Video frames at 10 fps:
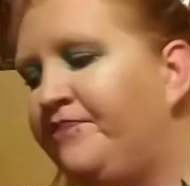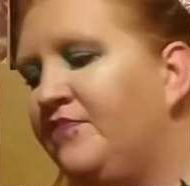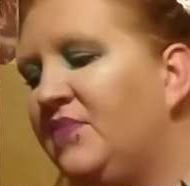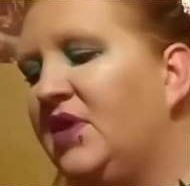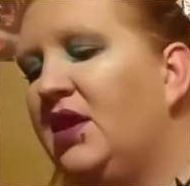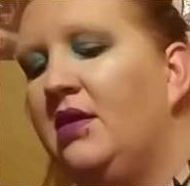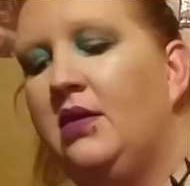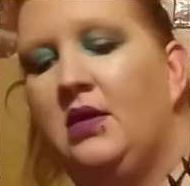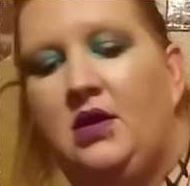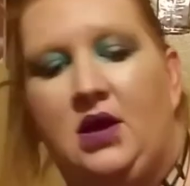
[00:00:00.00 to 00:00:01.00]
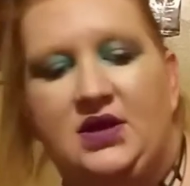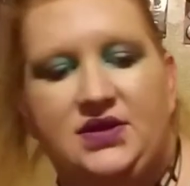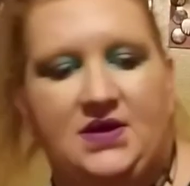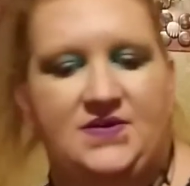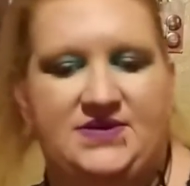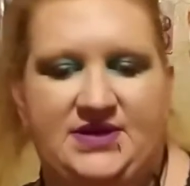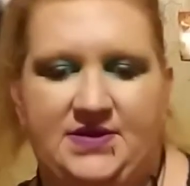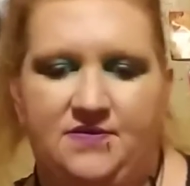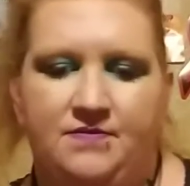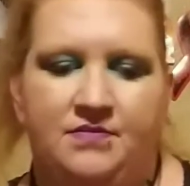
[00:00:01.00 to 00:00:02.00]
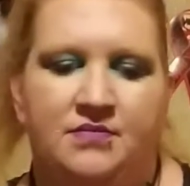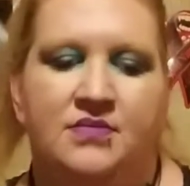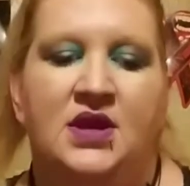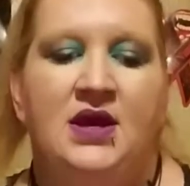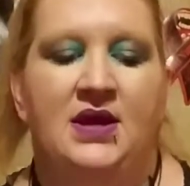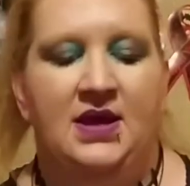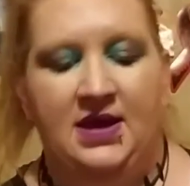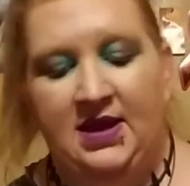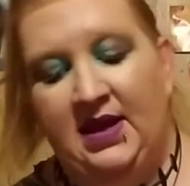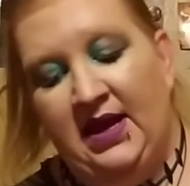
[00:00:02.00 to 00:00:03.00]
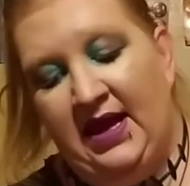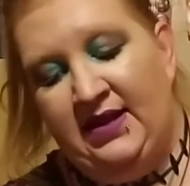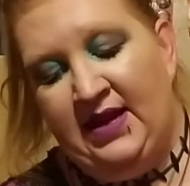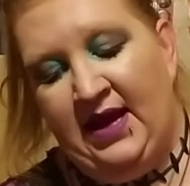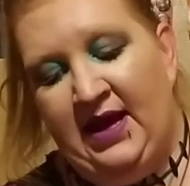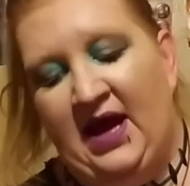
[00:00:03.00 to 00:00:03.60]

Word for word: got those two. And then I